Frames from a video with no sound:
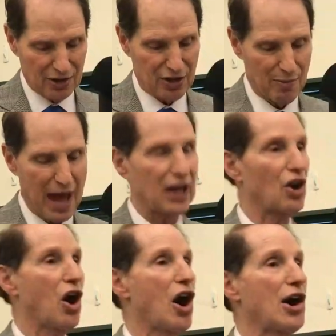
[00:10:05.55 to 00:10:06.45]
to make it
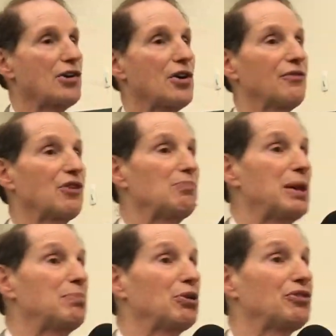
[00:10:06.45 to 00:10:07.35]
harder for
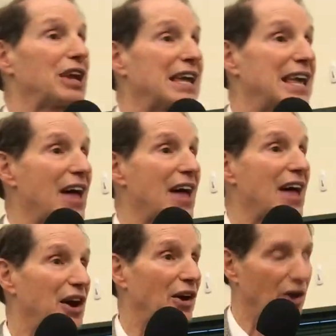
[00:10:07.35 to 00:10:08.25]
people to get
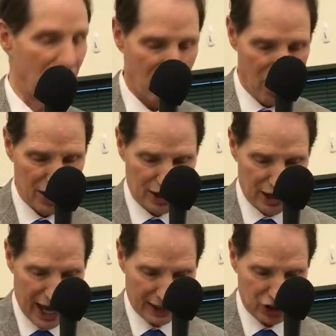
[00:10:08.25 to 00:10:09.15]
there on
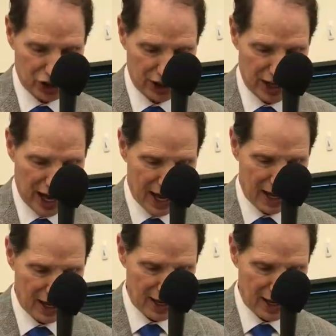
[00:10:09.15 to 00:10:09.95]
election day.